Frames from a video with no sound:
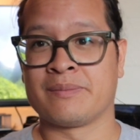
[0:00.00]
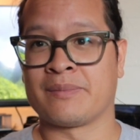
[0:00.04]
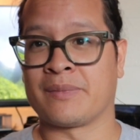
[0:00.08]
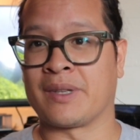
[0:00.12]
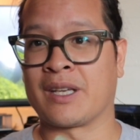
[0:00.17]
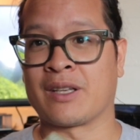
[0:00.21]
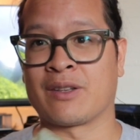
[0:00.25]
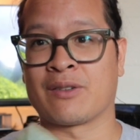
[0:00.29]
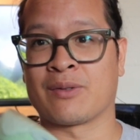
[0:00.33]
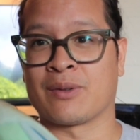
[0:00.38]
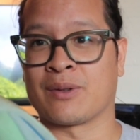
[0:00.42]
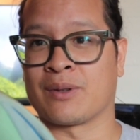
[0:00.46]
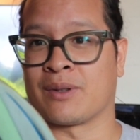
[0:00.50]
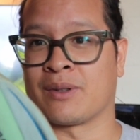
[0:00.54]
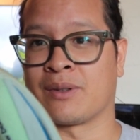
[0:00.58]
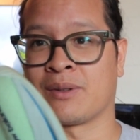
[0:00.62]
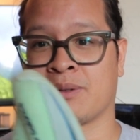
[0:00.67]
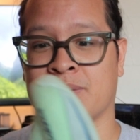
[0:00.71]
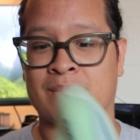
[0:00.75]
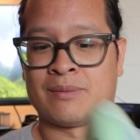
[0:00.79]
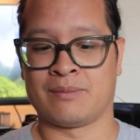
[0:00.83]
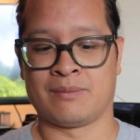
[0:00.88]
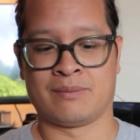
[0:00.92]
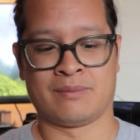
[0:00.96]
thanks
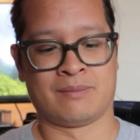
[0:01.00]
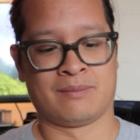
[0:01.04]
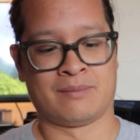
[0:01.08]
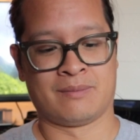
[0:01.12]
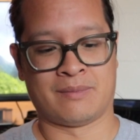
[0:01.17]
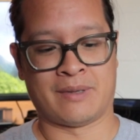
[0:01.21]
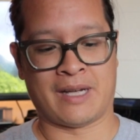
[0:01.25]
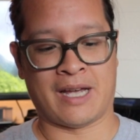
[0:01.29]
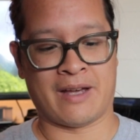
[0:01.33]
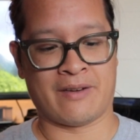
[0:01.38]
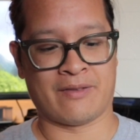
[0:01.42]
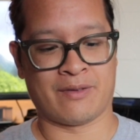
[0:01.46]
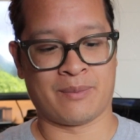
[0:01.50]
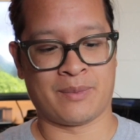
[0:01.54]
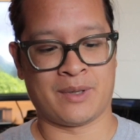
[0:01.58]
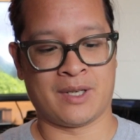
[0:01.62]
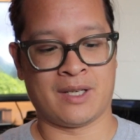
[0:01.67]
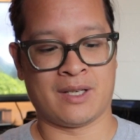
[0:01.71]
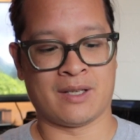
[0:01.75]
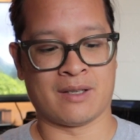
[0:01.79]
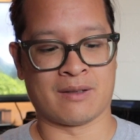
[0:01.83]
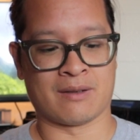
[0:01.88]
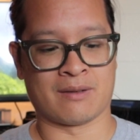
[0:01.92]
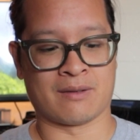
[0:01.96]
for having
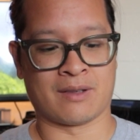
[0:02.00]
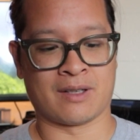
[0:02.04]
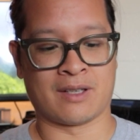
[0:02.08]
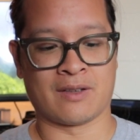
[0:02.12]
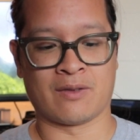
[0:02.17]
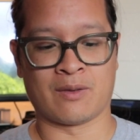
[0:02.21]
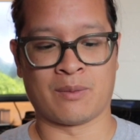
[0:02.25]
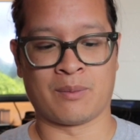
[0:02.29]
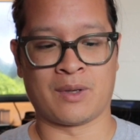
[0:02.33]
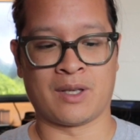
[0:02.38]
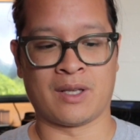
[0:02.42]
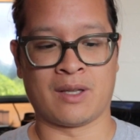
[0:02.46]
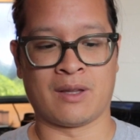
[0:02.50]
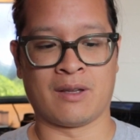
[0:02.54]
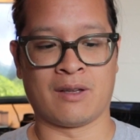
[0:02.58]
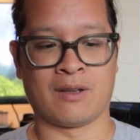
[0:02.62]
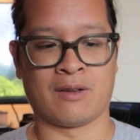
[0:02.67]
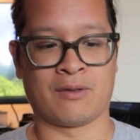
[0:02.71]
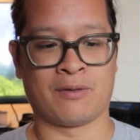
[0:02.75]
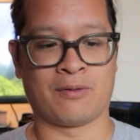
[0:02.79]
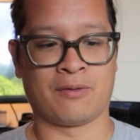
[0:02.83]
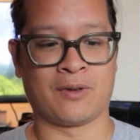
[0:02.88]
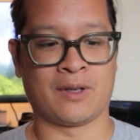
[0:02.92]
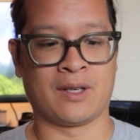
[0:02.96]
me and giving me
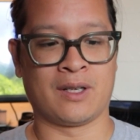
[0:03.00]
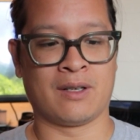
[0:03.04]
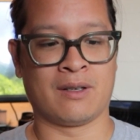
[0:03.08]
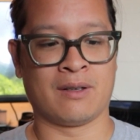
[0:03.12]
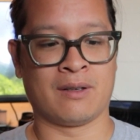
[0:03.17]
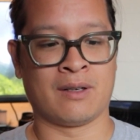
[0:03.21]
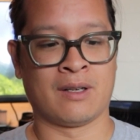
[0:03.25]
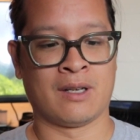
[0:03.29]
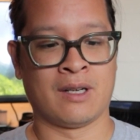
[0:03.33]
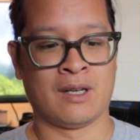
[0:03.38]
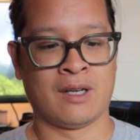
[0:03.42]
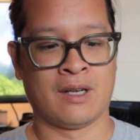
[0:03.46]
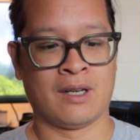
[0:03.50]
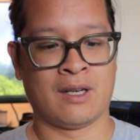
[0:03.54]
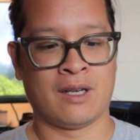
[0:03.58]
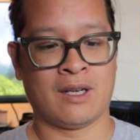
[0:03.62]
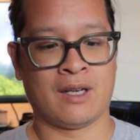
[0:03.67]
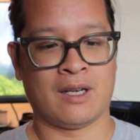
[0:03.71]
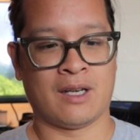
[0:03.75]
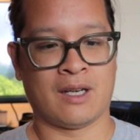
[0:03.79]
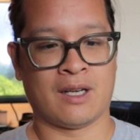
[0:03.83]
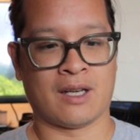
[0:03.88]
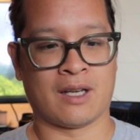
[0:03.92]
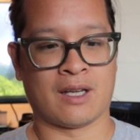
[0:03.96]
these feet,
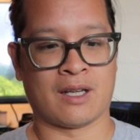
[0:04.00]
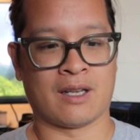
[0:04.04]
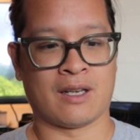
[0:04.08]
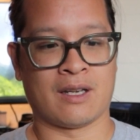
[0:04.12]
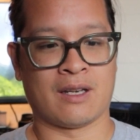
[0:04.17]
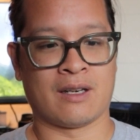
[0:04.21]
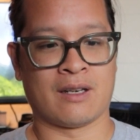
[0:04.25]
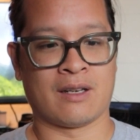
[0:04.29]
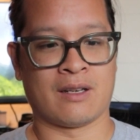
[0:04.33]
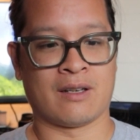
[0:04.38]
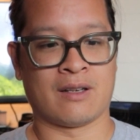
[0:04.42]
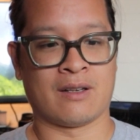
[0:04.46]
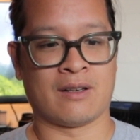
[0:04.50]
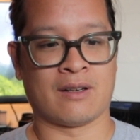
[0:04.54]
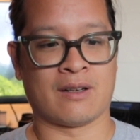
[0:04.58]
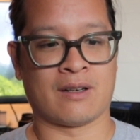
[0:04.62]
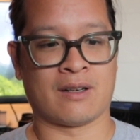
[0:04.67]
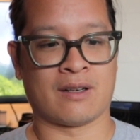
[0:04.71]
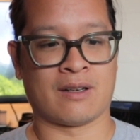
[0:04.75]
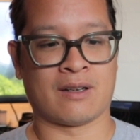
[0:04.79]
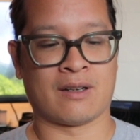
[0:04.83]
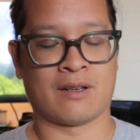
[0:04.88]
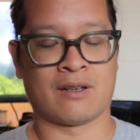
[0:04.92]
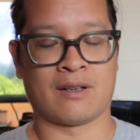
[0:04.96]
and
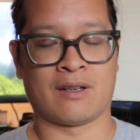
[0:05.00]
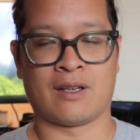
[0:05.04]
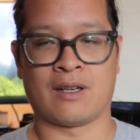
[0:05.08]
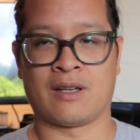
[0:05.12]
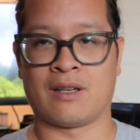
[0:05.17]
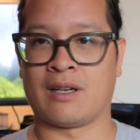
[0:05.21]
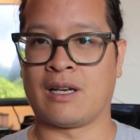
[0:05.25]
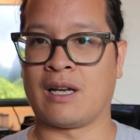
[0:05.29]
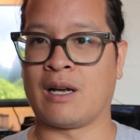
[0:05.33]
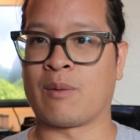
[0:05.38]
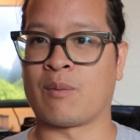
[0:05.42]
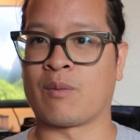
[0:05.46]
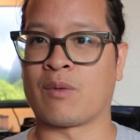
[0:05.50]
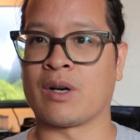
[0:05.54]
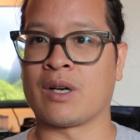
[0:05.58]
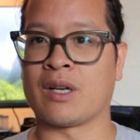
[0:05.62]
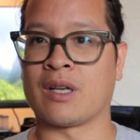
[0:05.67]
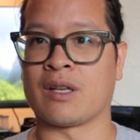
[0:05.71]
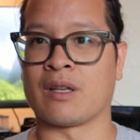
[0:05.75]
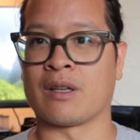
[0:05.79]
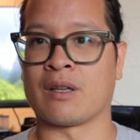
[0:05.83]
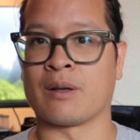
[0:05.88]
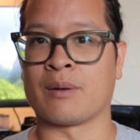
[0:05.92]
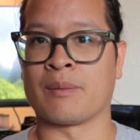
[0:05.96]
now I'm running
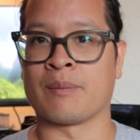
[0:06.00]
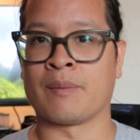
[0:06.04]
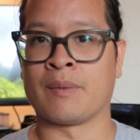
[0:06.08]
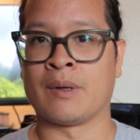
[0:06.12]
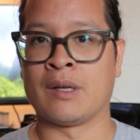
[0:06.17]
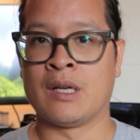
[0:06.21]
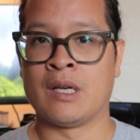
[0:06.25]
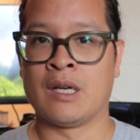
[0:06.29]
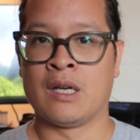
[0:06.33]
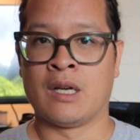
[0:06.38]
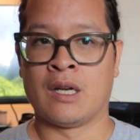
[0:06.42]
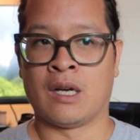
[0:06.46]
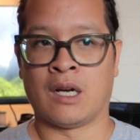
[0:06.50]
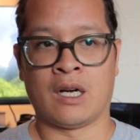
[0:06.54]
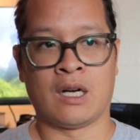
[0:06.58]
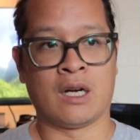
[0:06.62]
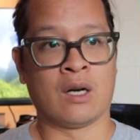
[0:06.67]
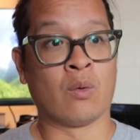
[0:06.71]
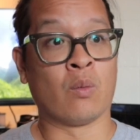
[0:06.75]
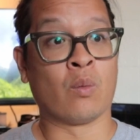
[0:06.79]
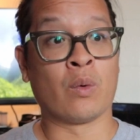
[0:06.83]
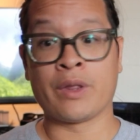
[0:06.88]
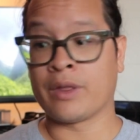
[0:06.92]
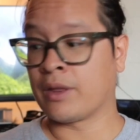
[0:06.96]
in
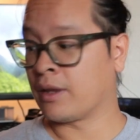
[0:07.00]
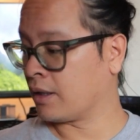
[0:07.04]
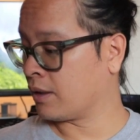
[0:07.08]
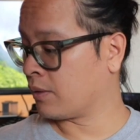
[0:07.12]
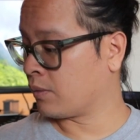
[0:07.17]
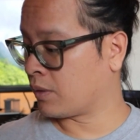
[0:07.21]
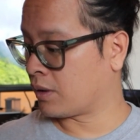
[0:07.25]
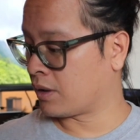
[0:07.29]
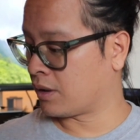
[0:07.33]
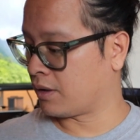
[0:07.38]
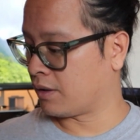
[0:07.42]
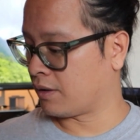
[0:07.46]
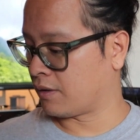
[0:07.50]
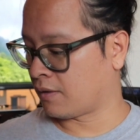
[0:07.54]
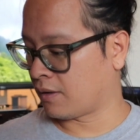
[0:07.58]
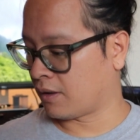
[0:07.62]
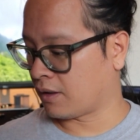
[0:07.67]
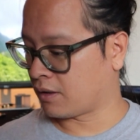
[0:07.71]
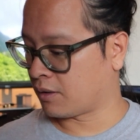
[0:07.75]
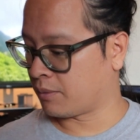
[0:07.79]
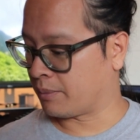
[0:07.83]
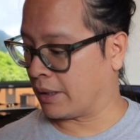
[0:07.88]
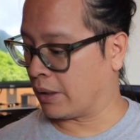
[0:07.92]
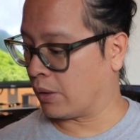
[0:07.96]
them. One thing I wanted to
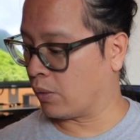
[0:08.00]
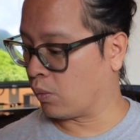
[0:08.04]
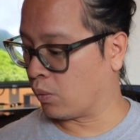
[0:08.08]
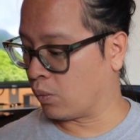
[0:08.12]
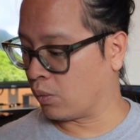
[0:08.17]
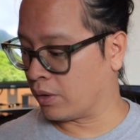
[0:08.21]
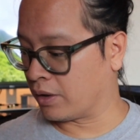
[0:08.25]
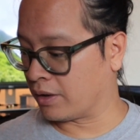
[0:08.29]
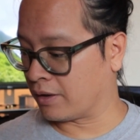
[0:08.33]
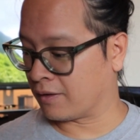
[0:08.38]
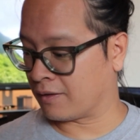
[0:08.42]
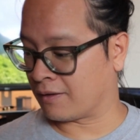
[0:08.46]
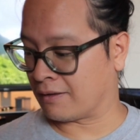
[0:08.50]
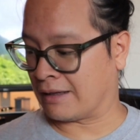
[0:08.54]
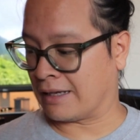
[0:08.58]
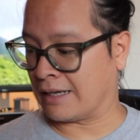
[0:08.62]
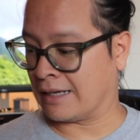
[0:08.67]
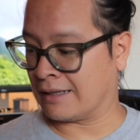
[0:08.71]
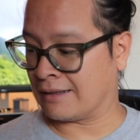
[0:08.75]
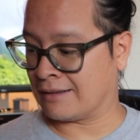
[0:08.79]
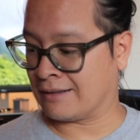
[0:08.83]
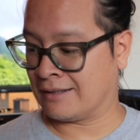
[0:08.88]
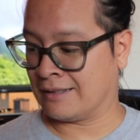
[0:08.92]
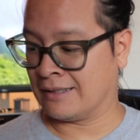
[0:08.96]
talk about was
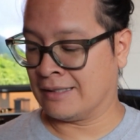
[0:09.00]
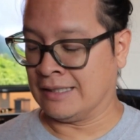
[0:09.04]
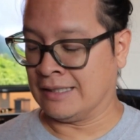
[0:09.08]
that